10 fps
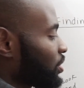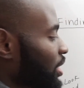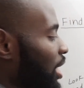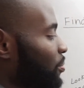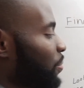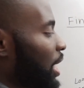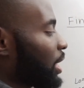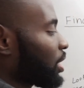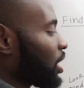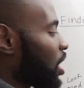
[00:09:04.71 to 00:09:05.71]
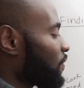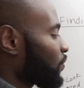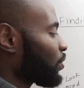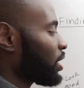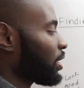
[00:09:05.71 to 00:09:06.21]
you see how by
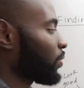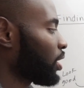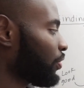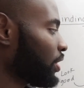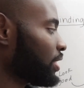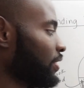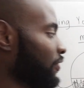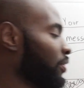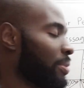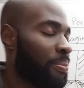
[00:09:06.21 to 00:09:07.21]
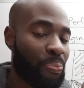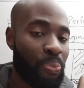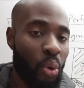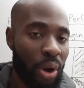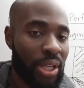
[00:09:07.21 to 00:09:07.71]
covering the different
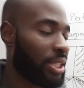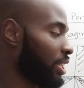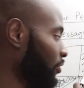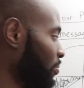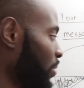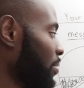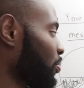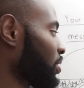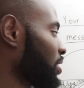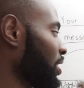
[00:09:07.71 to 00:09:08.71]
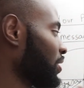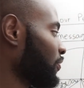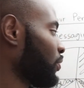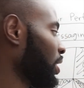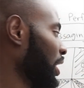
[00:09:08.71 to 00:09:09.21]
points, the different pain points, the
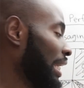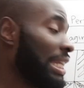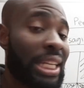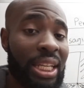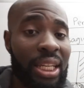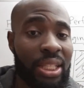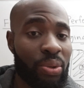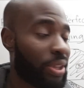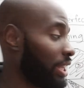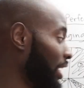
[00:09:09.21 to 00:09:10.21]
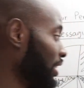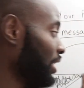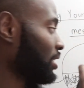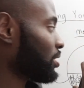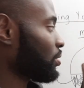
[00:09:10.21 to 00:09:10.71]
different needs within
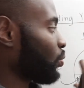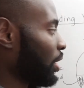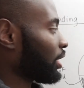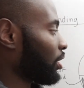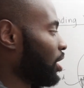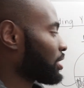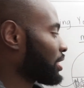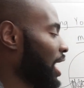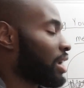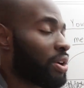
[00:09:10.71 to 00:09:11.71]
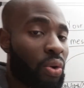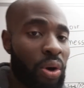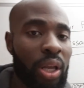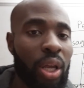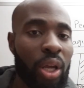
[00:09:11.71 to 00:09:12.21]
this weight loss
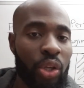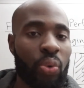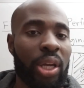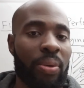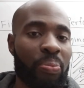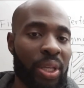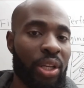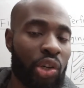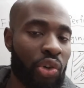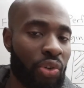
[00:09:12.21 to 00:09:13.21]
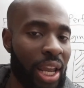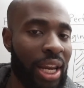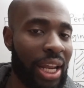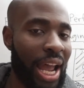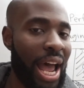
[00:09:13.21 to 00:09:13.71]
category, you can be
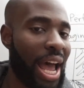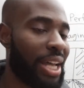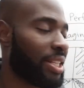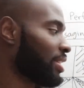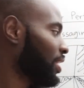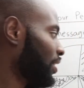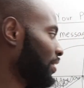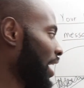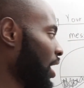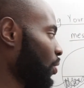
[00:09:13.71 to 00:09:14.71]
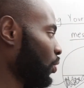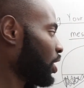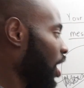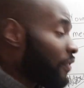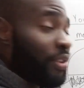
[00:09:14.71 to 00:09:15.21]
creating ads
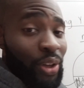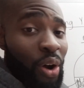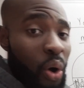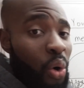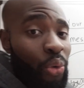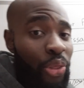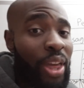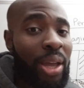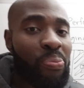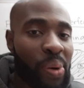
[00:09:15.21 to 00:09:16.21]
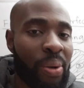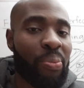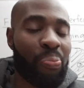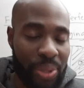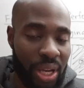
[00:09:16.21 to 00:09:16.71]
that cover the whole thing,
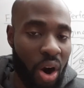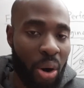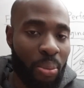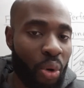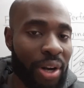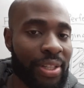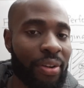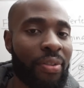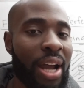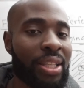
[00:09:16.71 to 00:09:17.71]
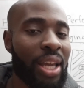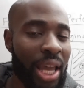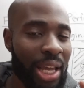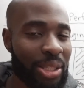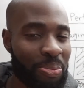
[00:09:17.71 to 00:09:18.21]
but are more direct
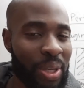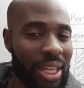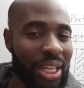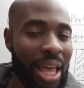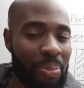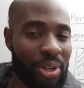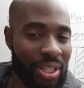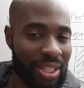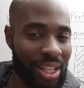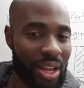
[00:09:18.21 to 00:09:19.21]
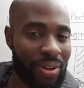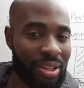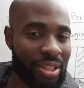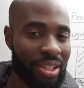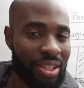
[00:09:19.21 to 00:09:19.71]
and speaking that person's
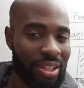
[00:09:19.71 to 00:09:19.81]
language.